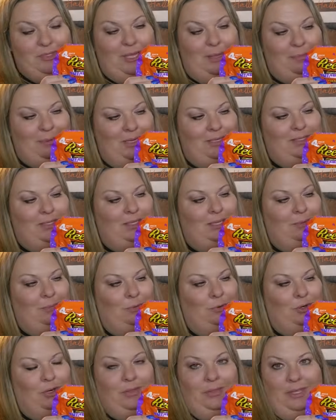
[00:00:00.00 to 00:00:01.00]
I meant to get
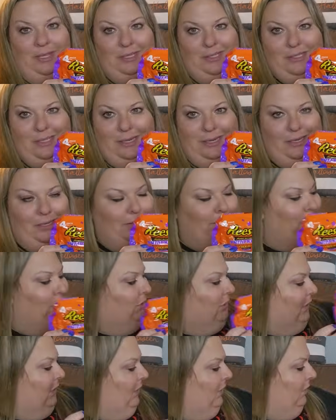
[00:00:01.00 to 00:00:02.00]
more of these and I never
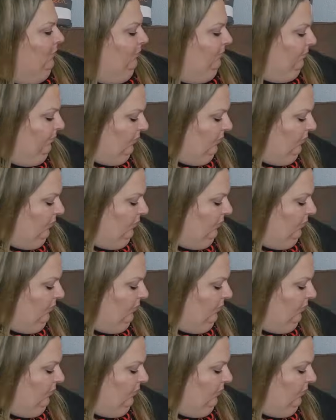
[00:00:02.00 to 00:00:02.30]
did.